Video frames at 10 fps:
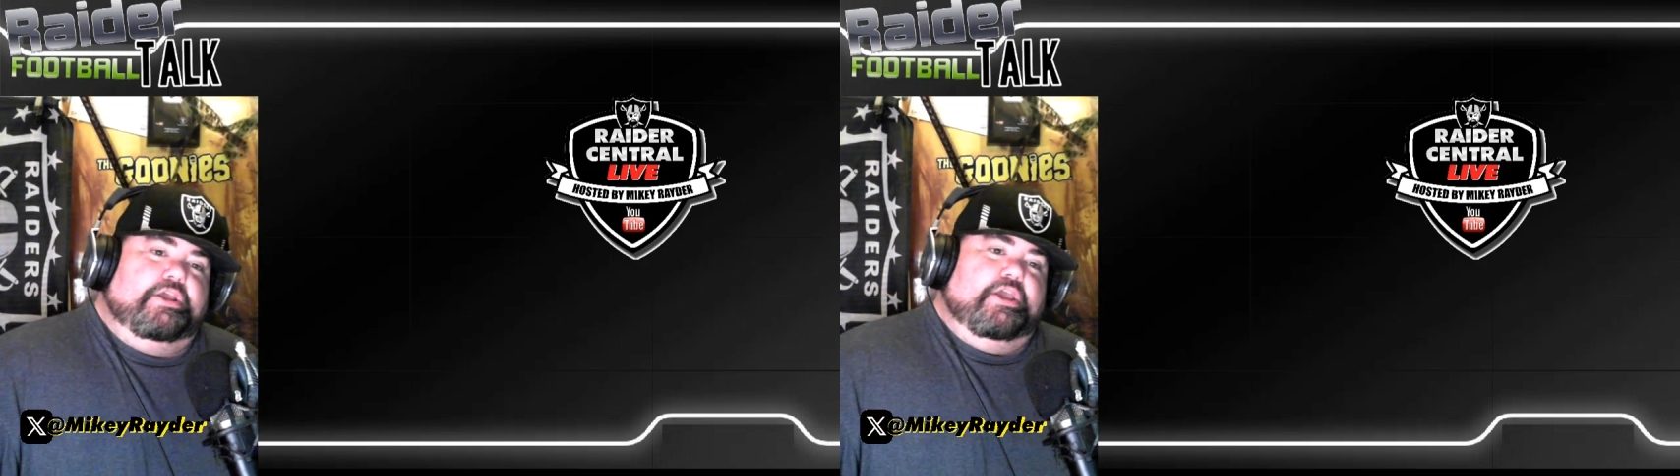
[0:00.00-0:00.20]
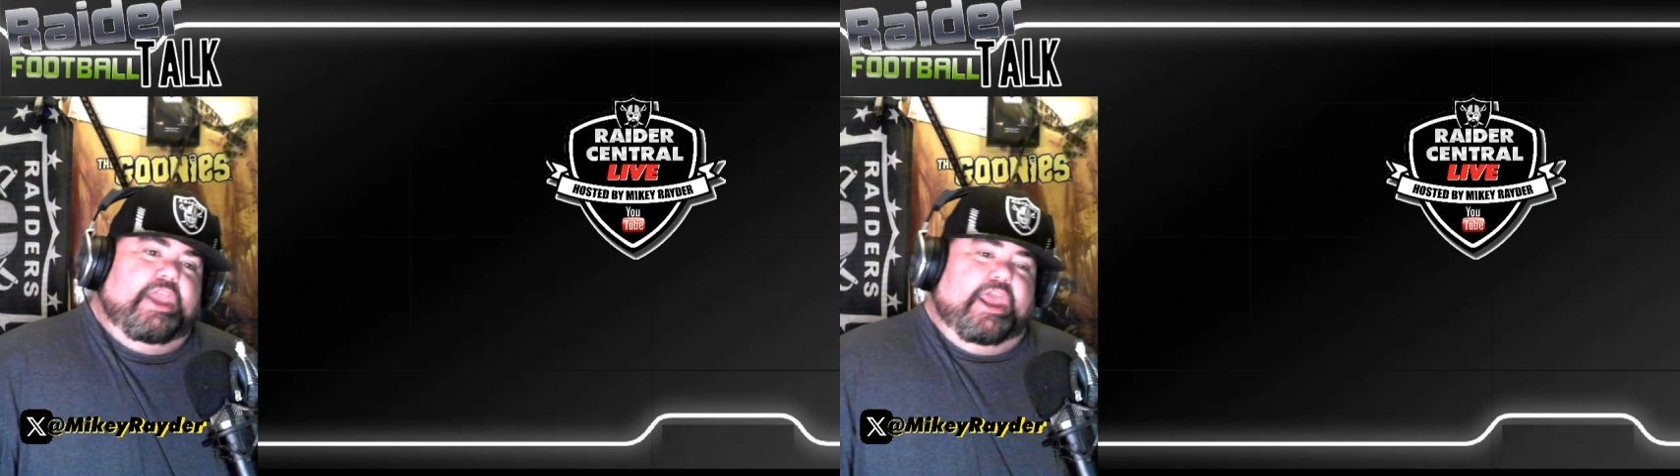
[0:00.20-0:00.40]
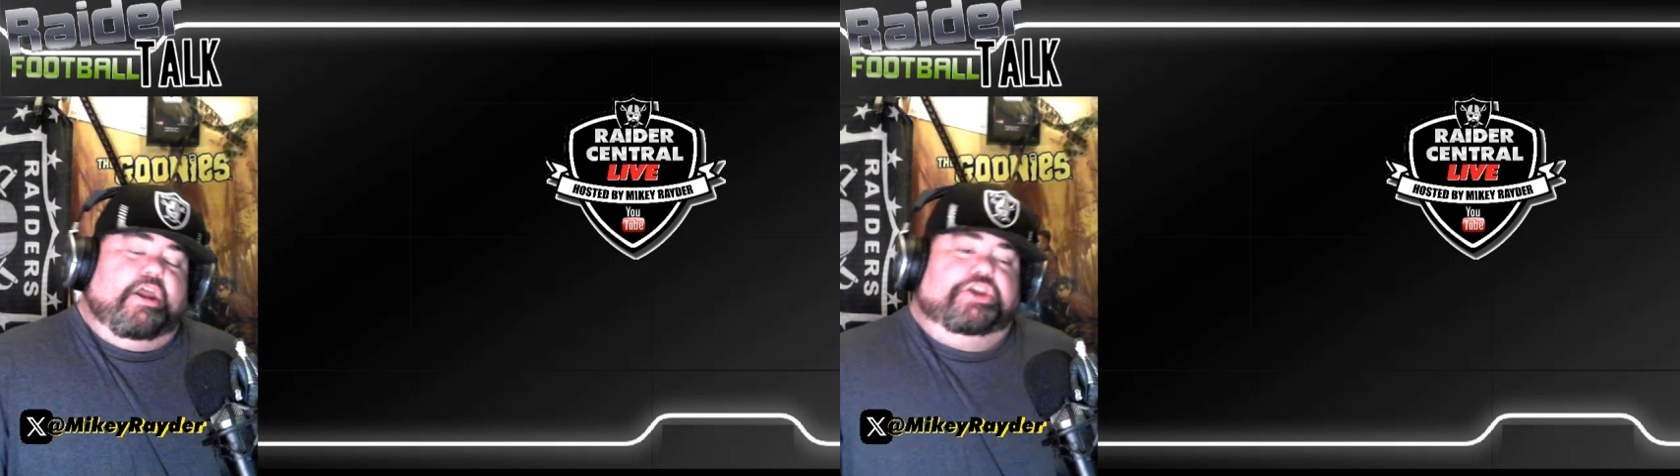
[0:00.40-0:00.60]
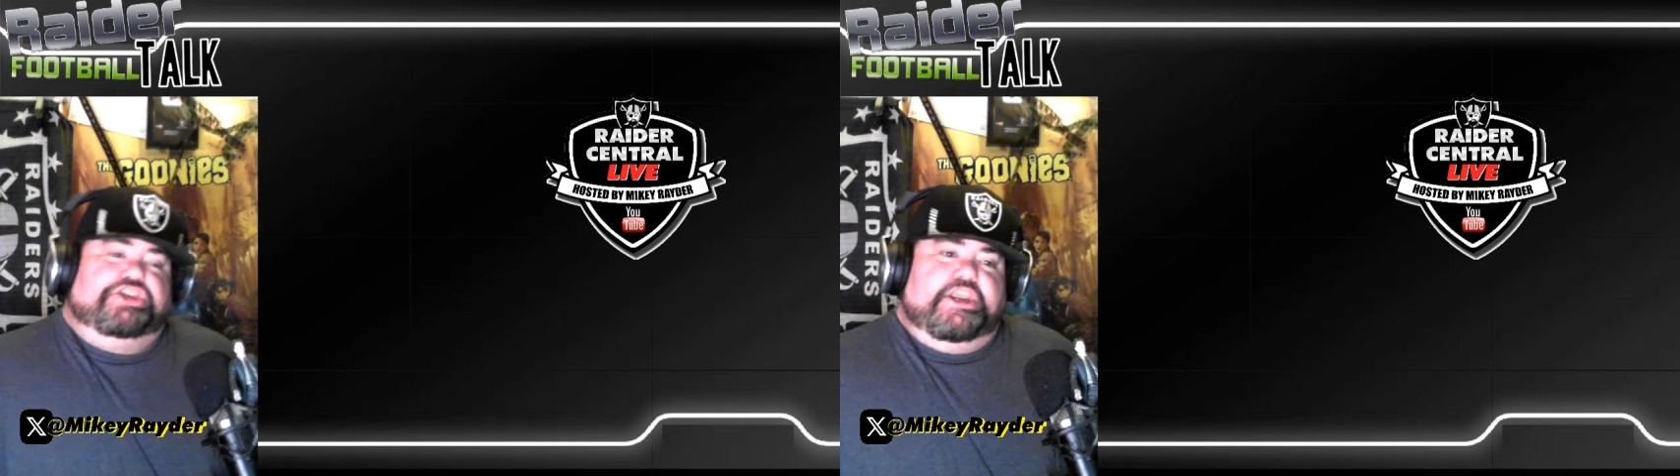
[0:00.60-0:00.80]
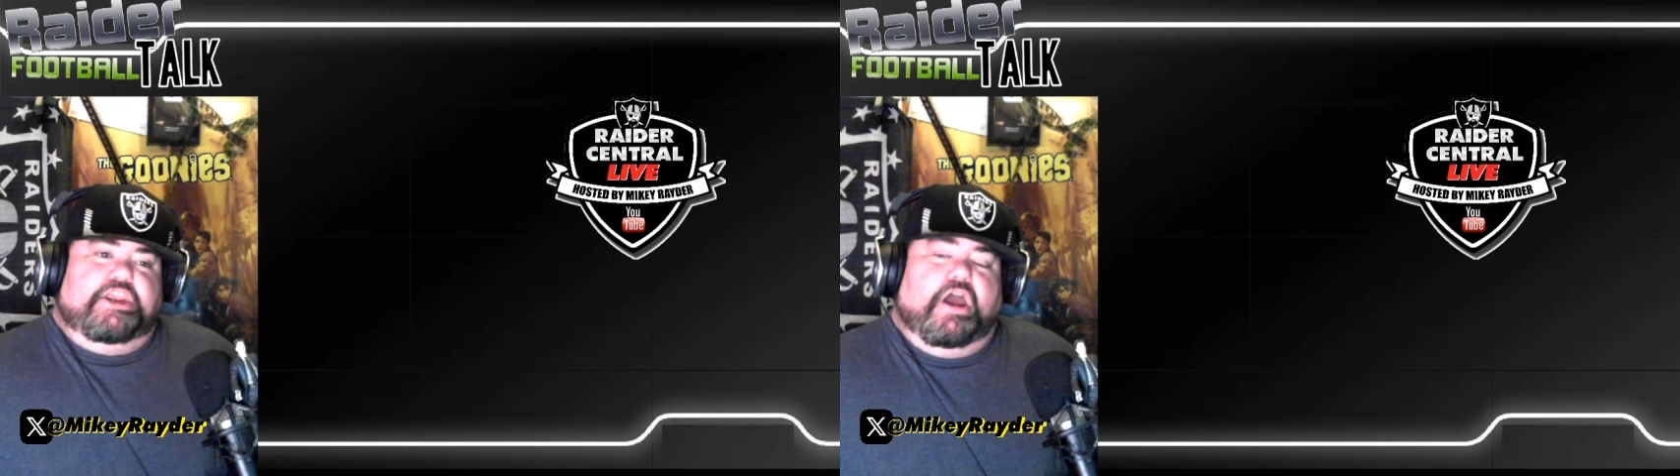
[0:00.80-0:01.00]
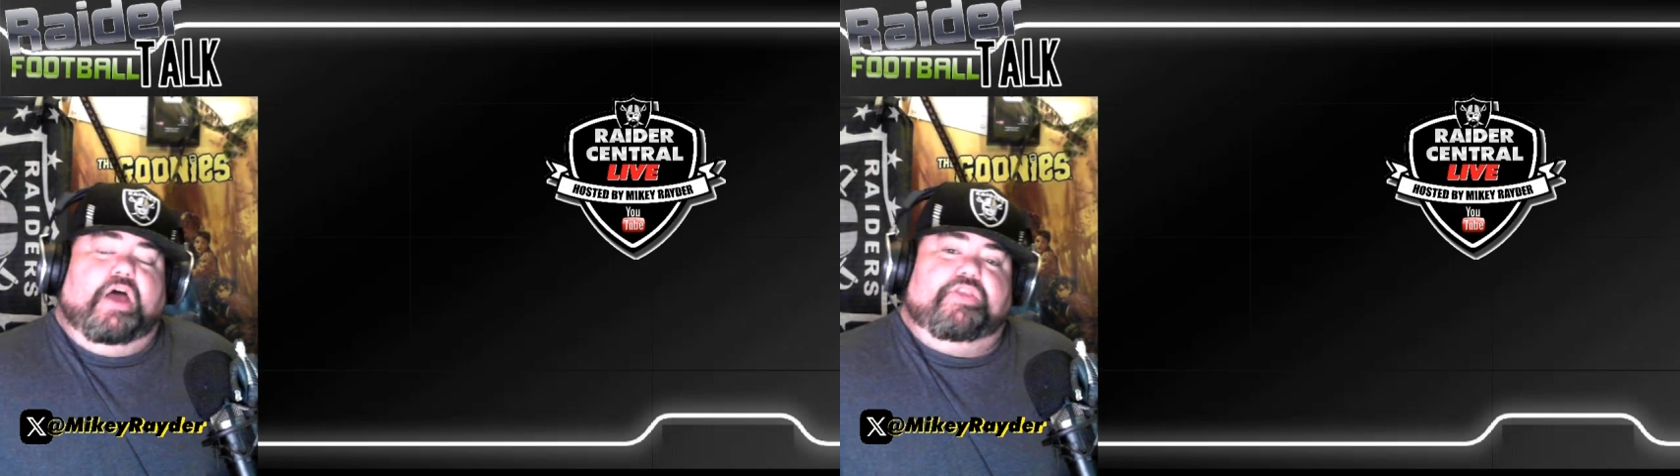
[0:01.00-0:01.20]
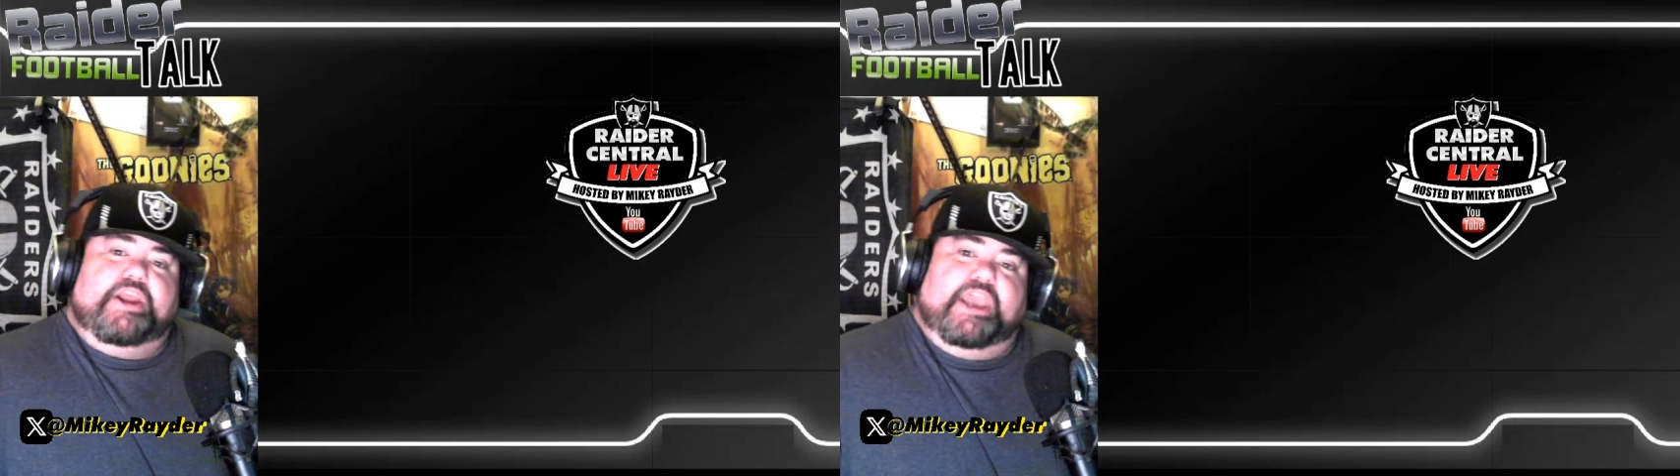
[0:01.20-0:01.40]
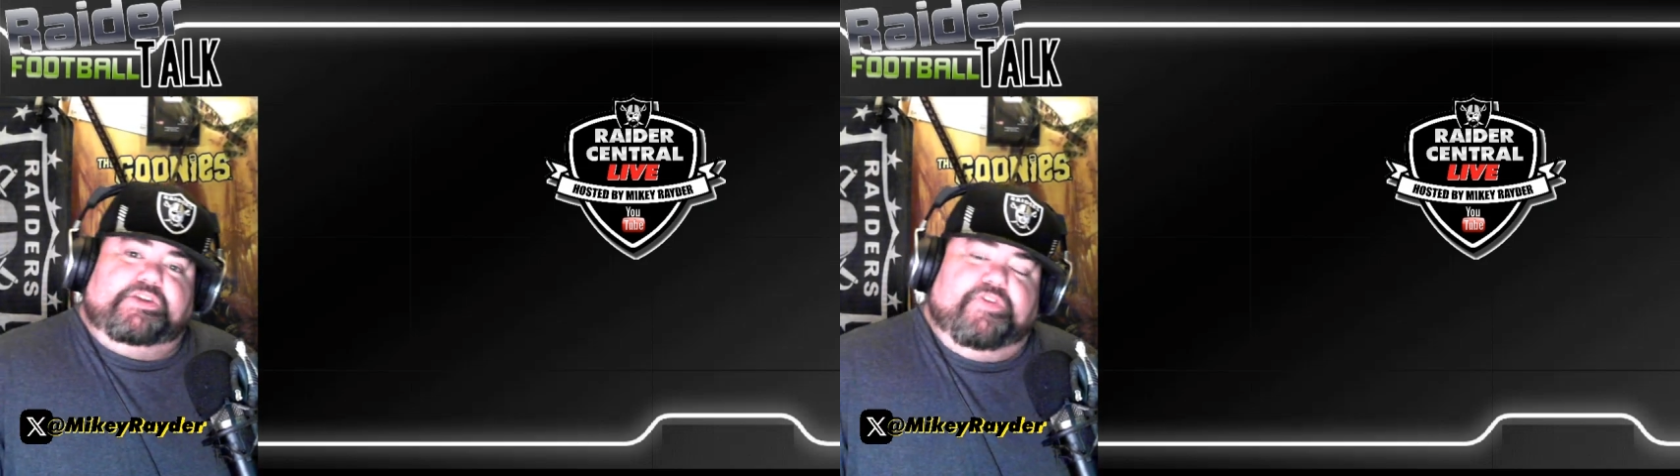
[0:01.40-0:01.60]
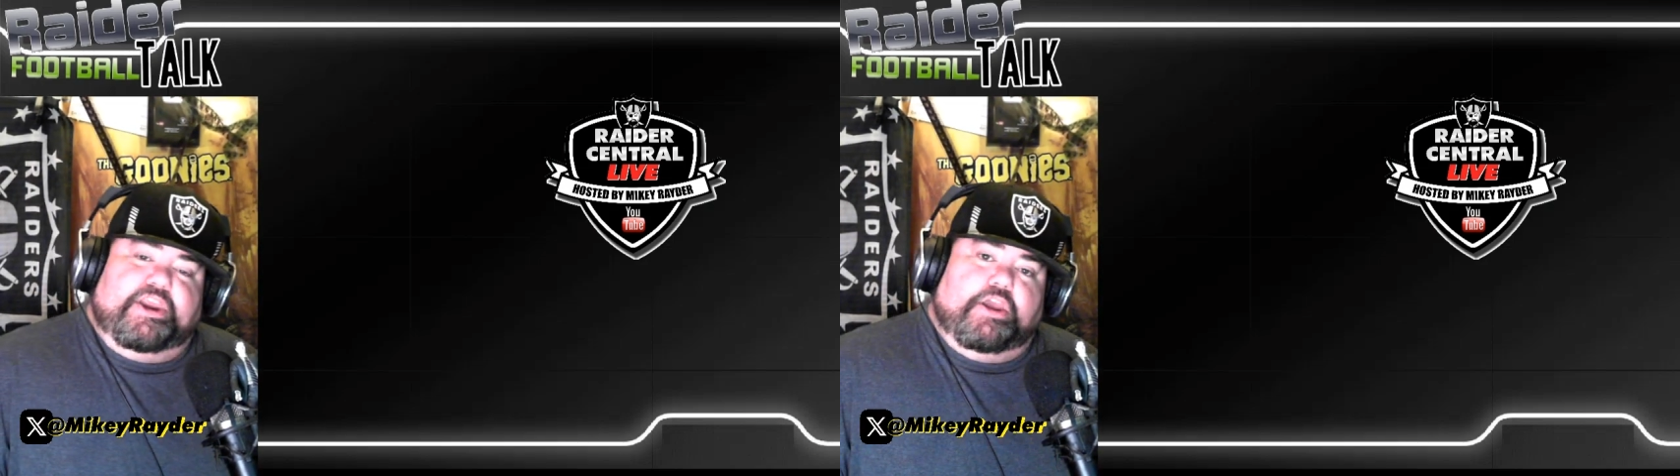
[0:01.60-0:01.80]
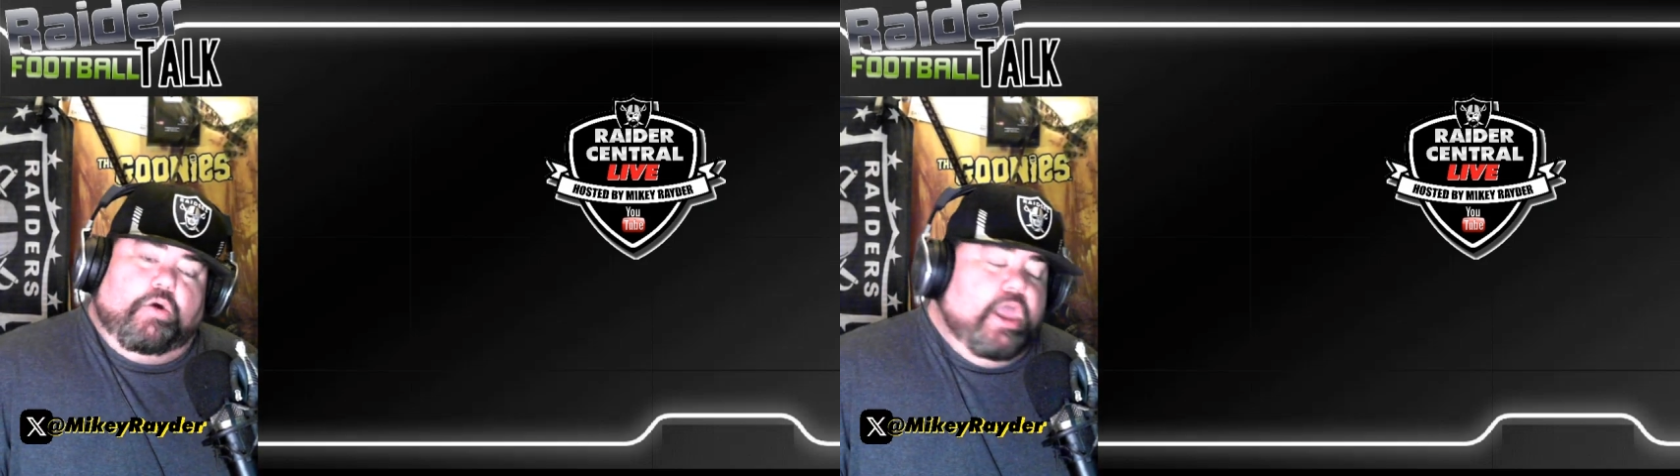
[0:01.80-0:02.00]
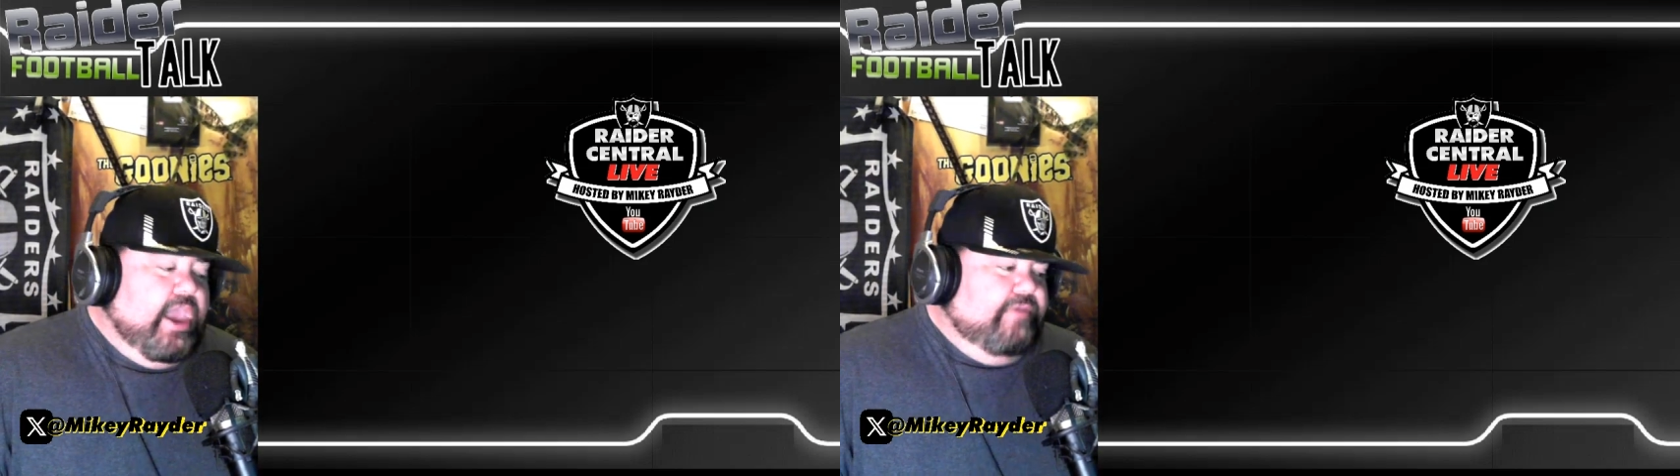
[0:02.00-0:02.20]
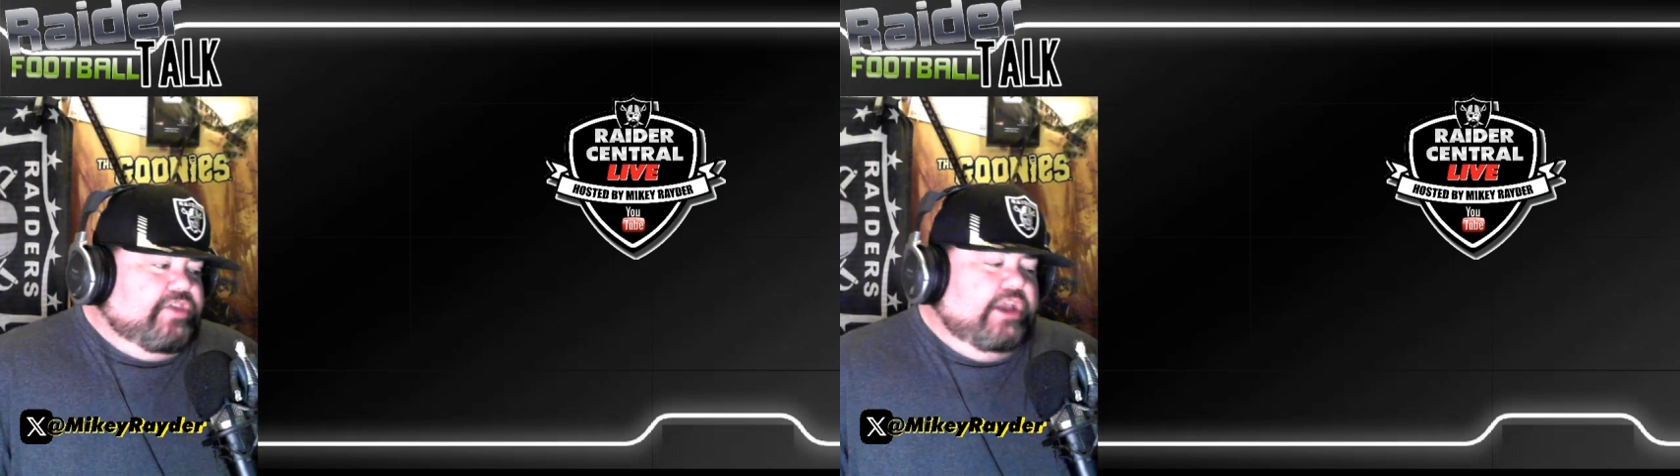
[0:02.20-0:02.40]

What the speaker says: And I'll see you on the next video. If there's a